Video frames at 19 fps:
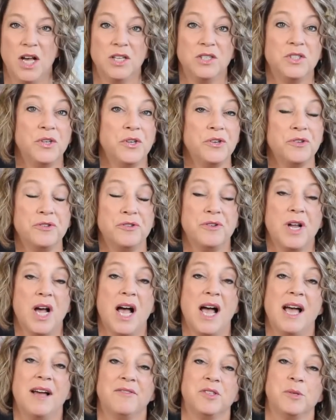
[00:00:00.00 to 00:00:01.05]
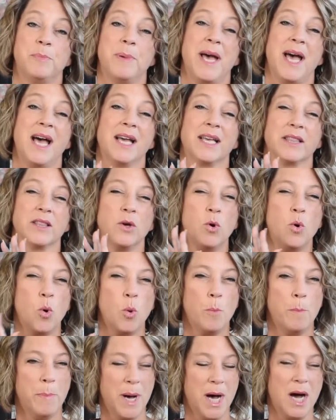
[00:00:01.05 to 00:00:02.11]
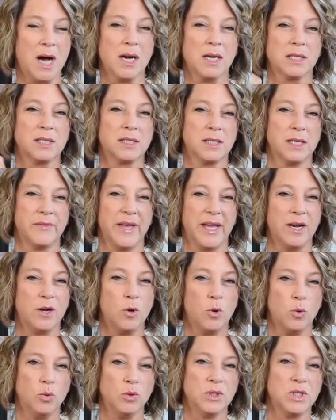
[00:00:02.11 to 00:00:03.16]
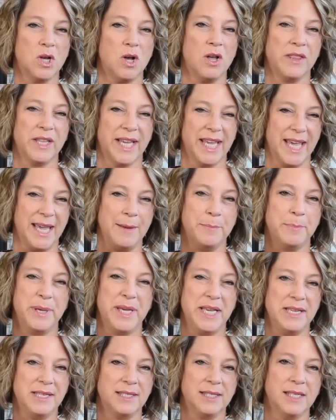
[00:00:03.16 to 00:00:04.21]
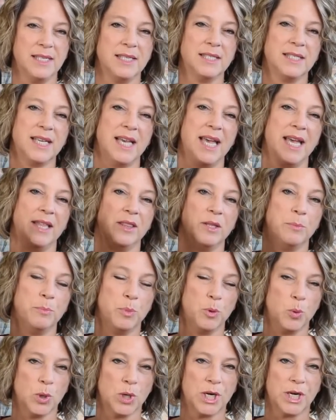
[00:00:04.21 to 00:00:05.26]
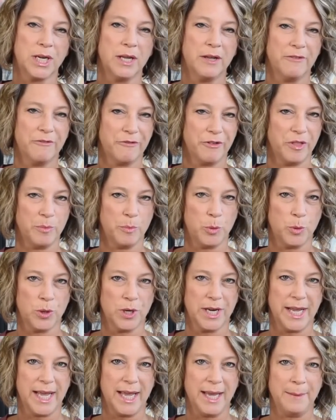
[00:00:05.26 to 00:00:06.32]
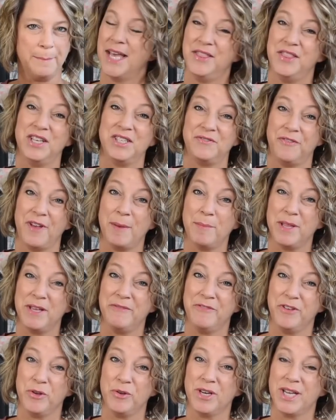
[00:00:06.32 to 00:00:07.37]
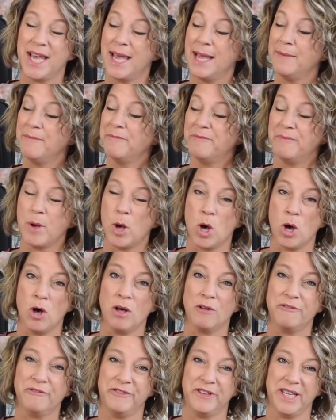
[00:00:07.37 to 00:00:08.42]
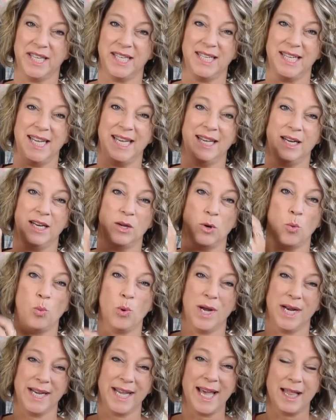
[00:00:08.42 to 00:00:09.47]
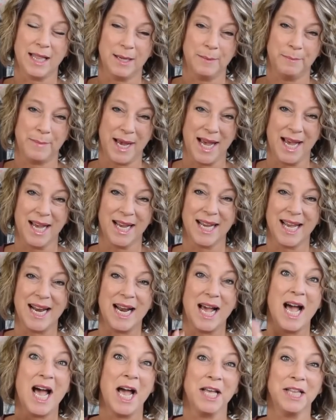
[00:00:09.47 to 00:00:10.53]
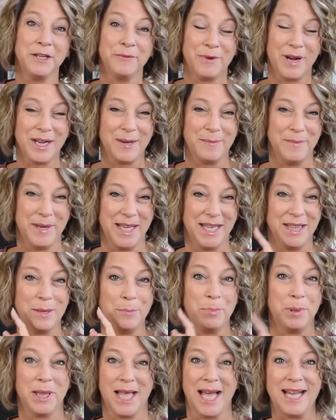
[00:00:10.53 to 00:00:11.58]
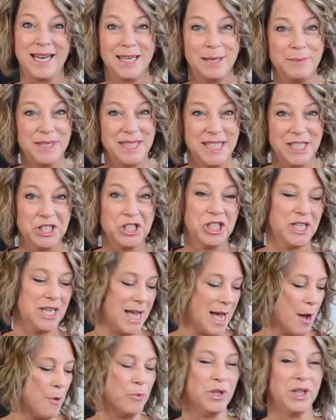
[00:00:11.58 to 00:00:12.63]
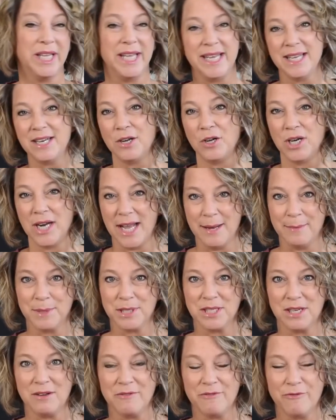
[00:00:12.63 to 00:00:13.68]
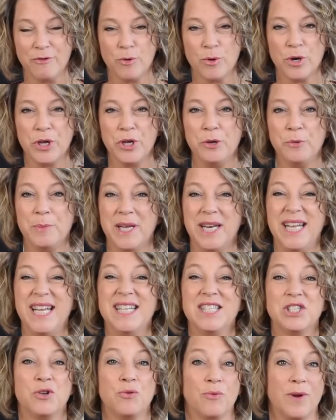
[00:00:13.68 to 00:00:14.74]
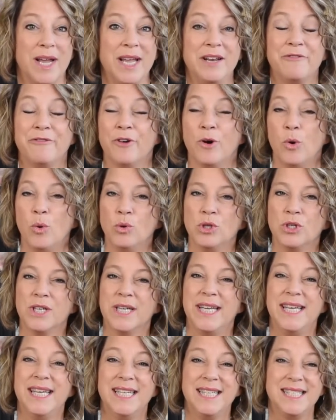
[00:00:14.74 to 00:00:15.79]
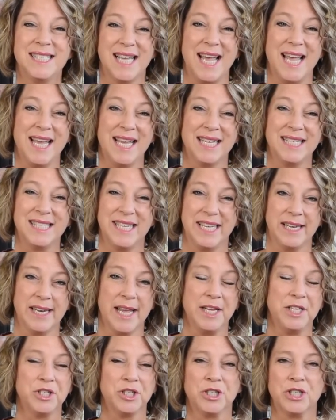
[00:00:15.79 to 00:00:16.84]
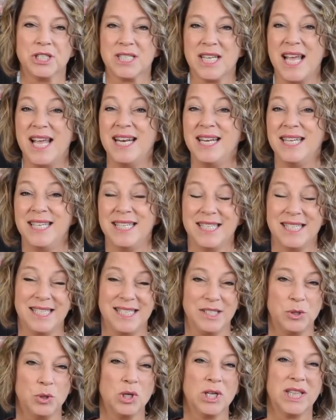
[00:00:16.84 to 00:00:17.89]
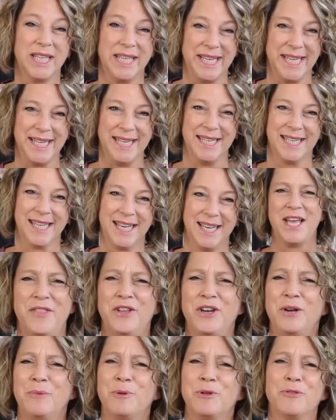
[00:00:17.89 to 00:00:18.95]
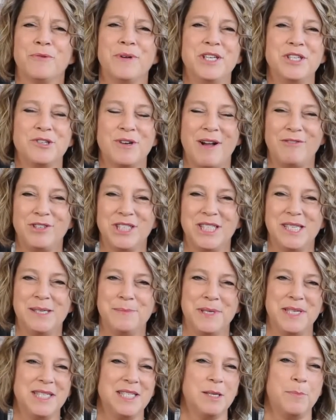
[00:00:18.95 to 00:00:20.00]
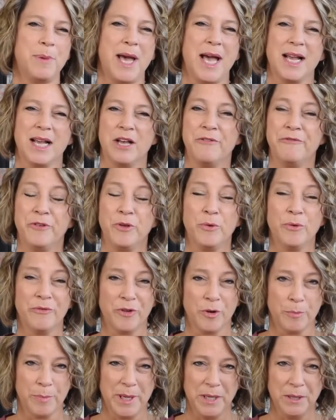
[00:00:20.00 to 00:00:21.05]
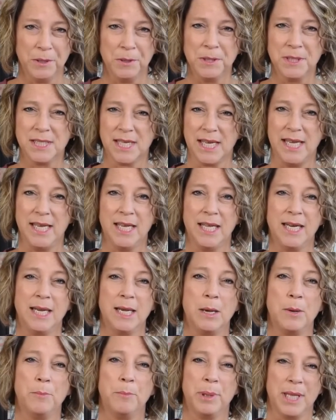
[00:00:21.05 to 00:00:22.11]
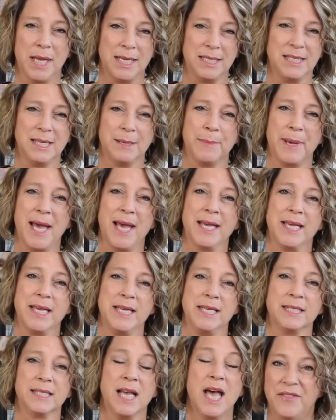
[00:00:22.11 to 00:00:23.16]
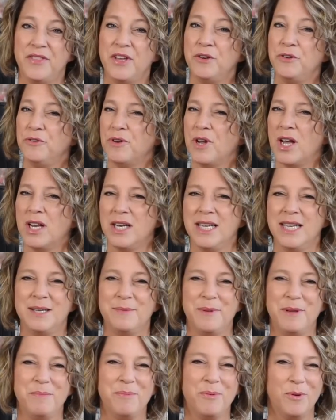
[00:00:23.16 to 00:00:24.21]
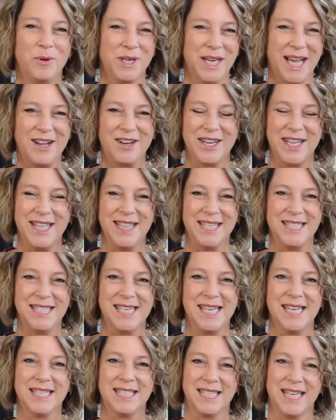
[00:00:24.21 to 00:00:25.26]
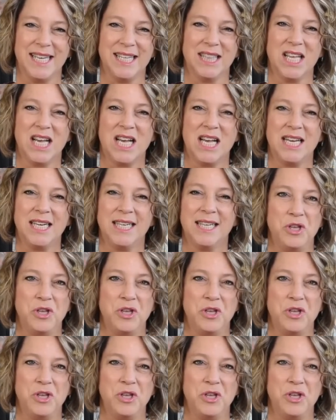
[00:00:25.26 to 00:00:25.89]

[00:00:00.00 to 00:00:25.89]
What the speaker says: So you do not have to pack the whole box that holds all the game pieces and the board for the board game. This Family Feud game all fit in 1 gallon bag, and I highly recommend the Platinum Edition. I will link it on Amazon for you, but it's great for older kids and teenagers, and it is still clean. The number three travel tip is to pack a few of your pills in plastic baggies. They do not need to be pulled out in the TSA line.